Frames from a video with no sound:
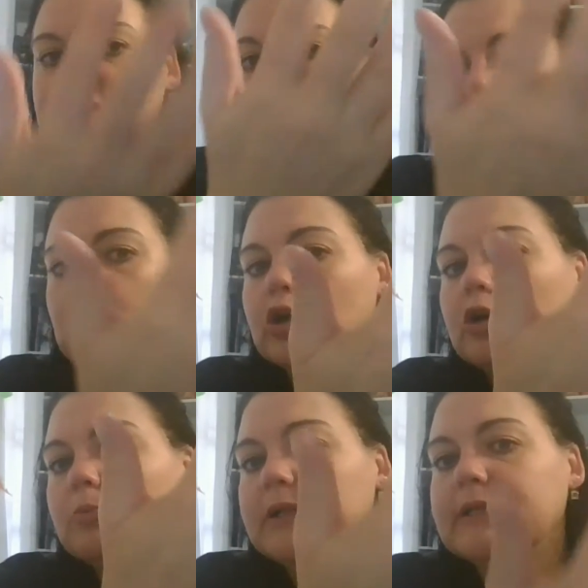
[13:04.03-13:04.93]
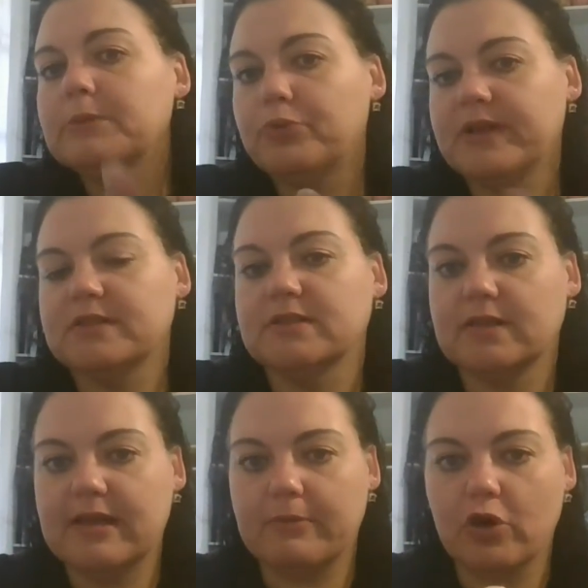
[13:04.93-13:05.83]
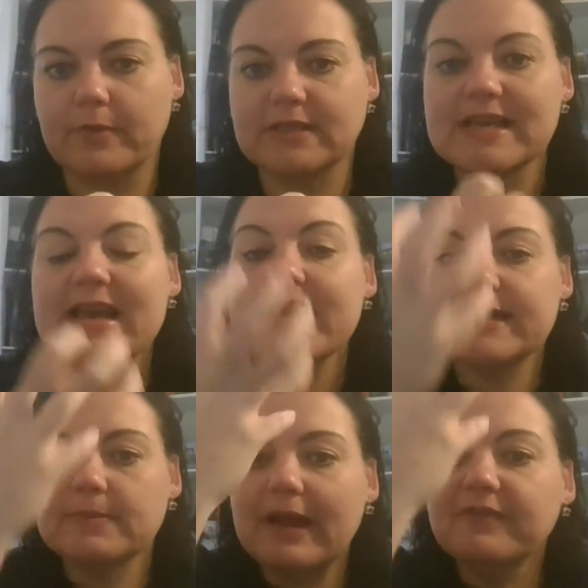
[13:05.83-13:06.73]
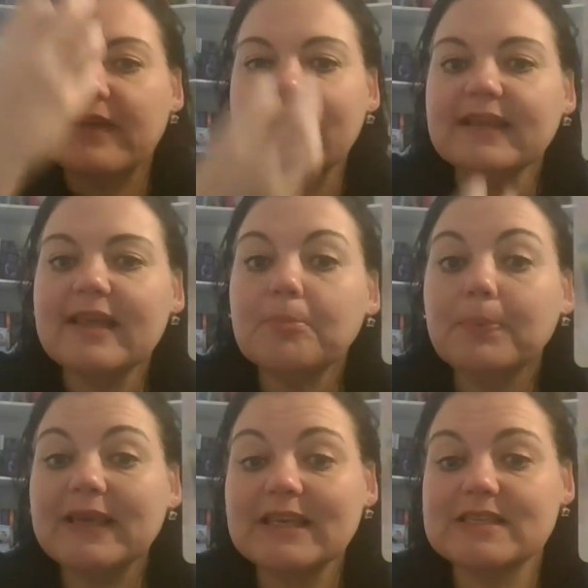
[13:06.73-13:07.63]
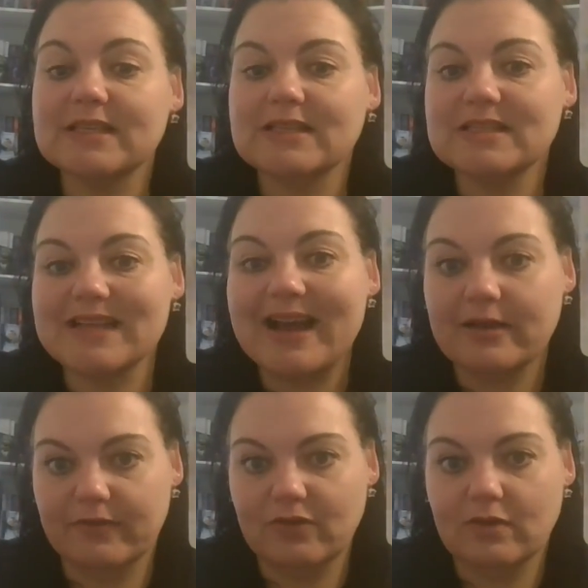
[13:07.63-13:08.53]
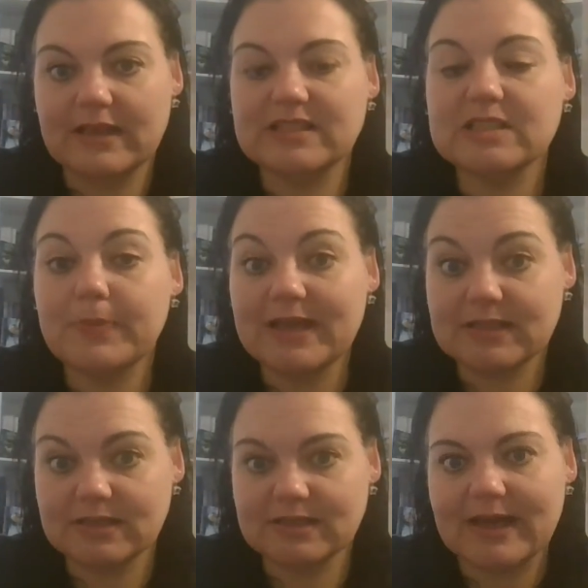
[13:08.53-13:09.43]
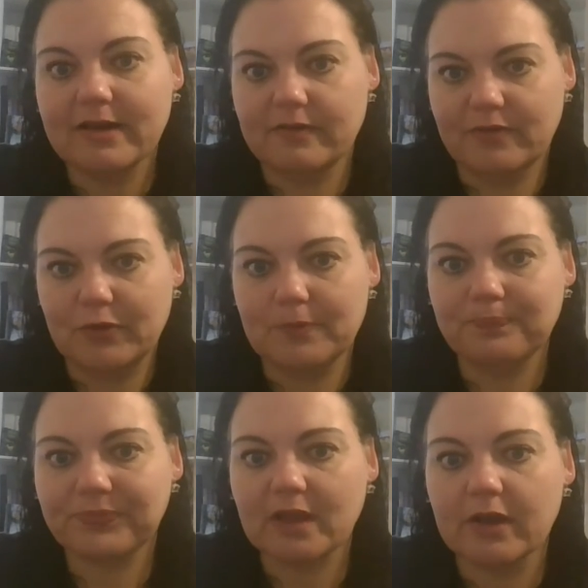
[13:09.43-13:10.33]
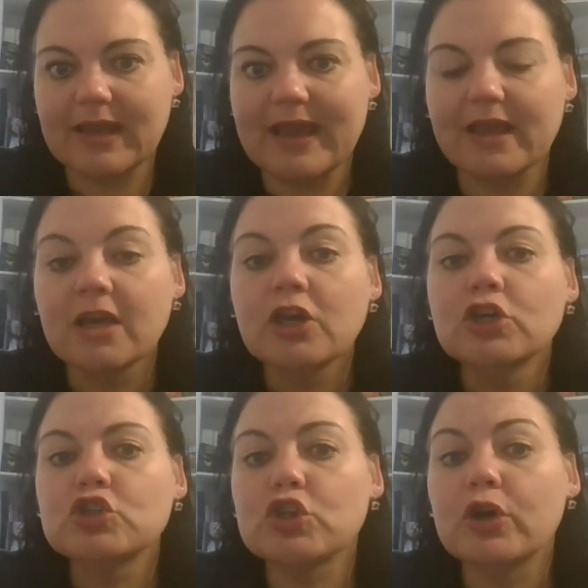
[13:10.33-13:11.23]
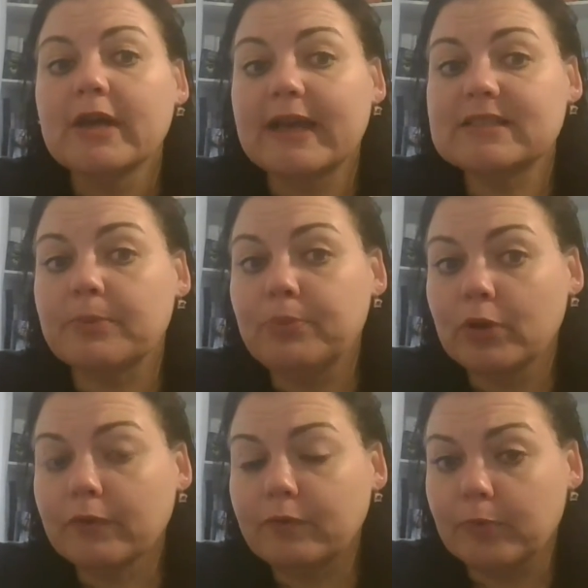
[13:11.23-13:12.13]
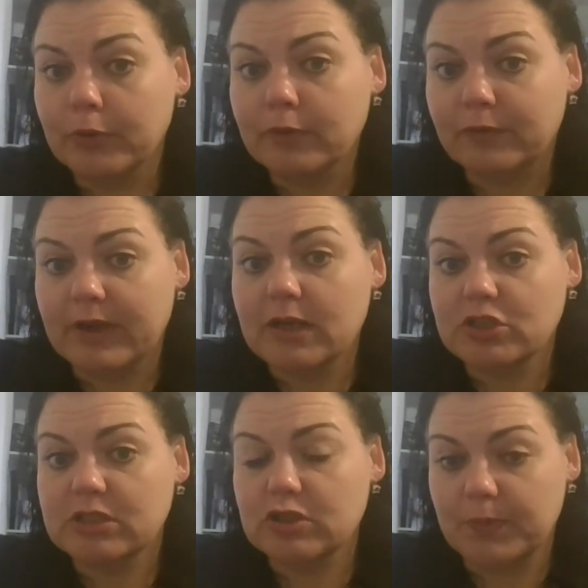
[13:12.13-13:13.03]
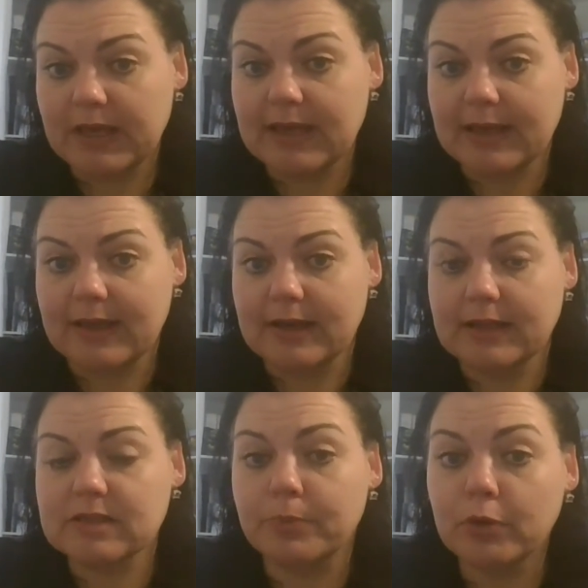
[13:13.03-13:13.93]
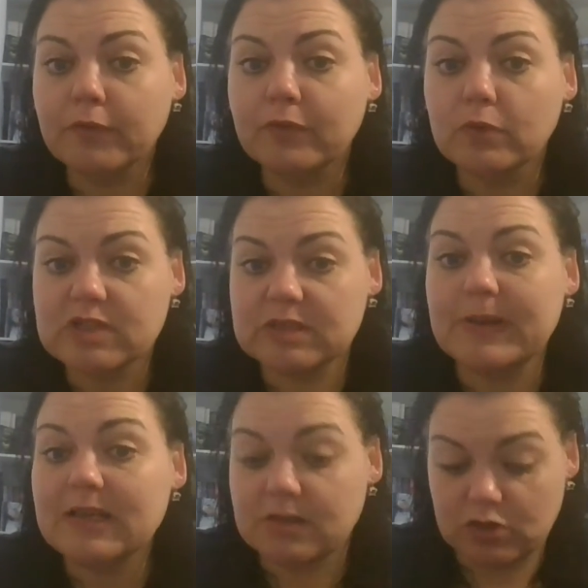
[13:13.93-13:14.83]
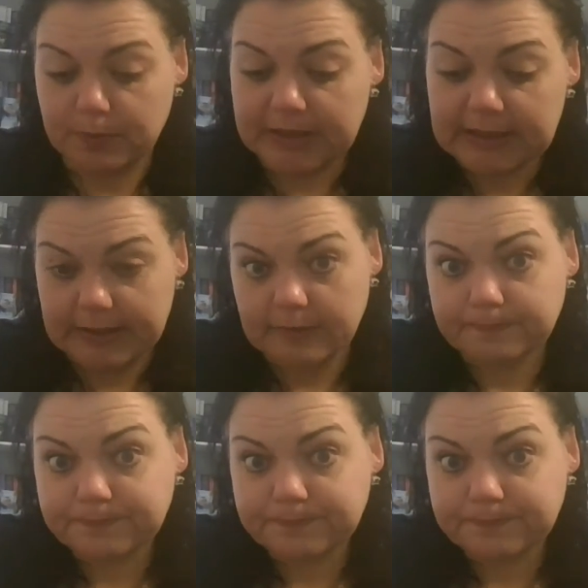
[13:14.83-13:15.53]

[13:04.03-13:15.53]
so completely present in that moment. It's about finding that peace inside of you, that space inside of you. Okay, so it's a beautiful, beautiful energy to be in. It's a beautiful space to be in